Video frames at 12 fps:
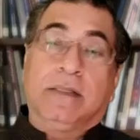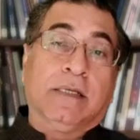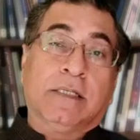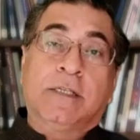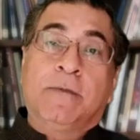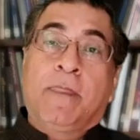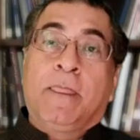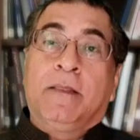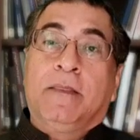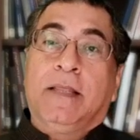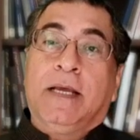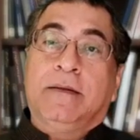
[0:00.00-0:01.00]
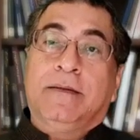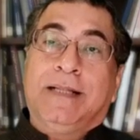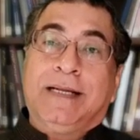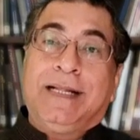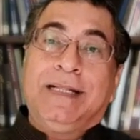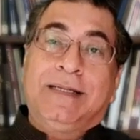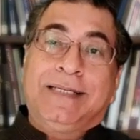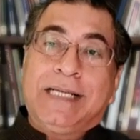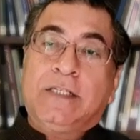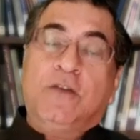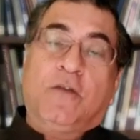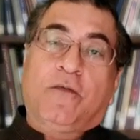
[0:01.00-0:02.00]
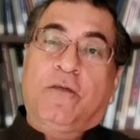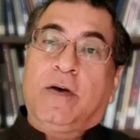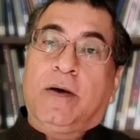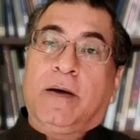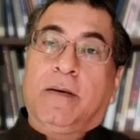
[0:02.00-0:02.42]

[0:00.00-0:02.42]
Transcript: this, that in the test of